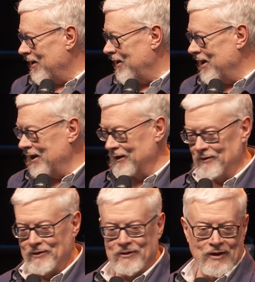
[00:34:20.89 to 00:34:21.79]

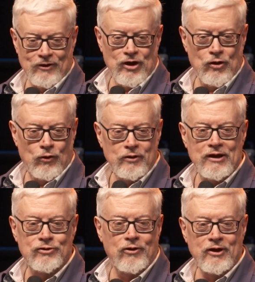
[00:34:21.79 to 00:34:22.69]
And that the only
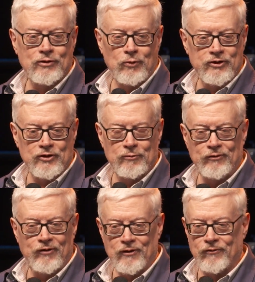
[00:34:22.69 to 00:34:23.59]
choice was to be
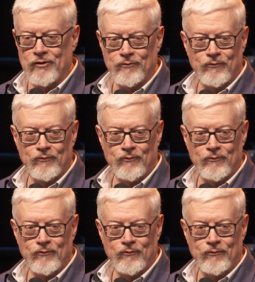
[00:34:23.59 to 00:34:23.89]
faithful.